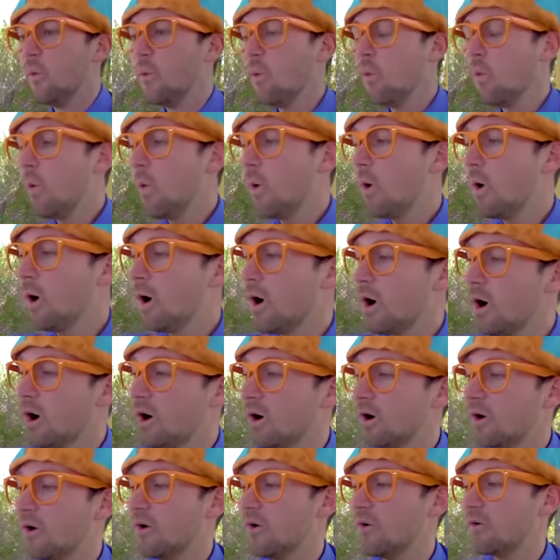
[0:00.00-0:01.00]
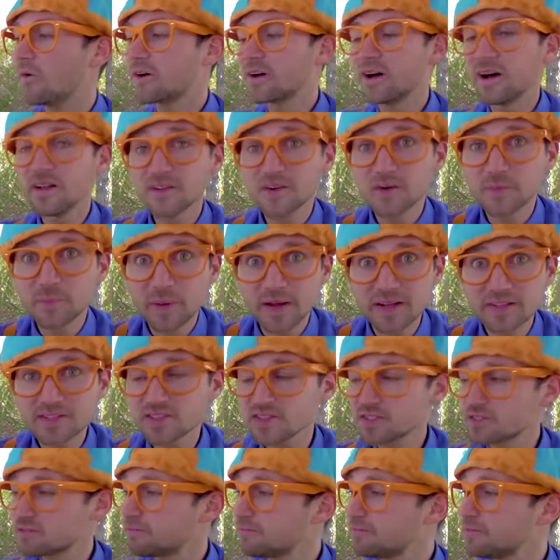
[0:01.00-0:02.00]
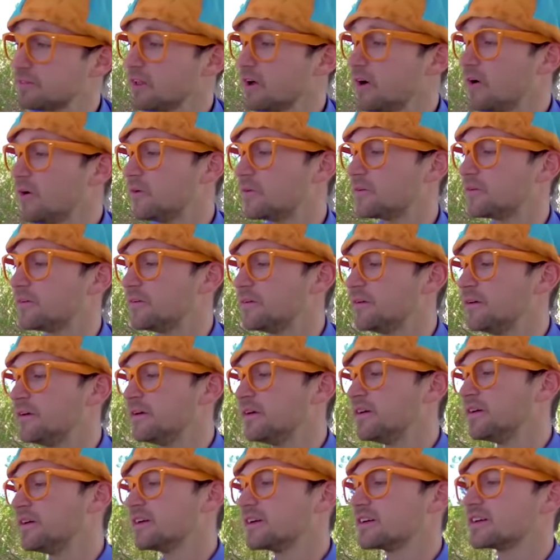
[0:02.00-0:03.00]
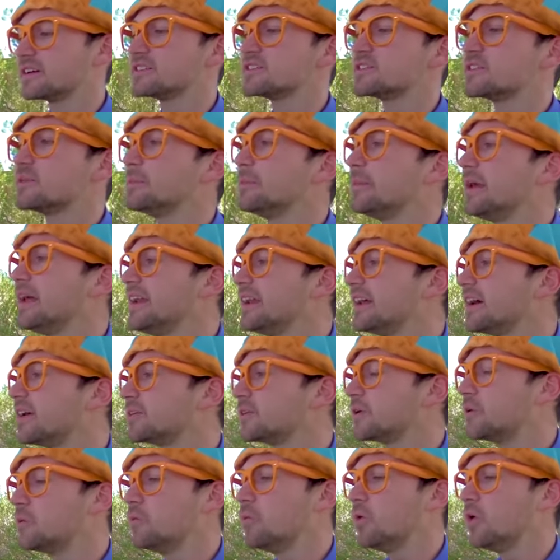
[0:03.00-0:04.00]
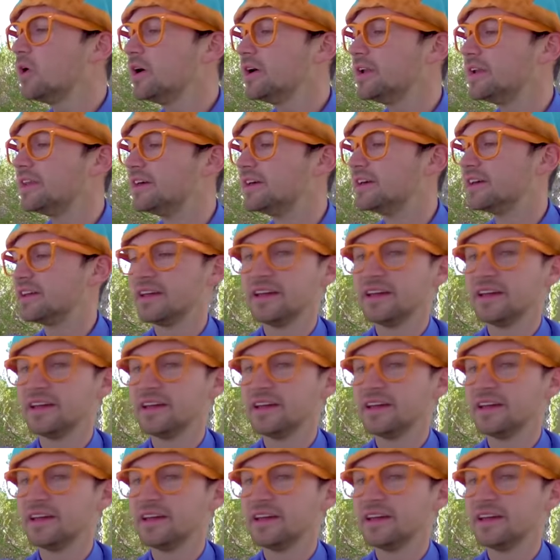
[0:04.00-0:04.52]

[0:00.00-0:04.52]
Whoa, colored pencils float because they're made out of wood.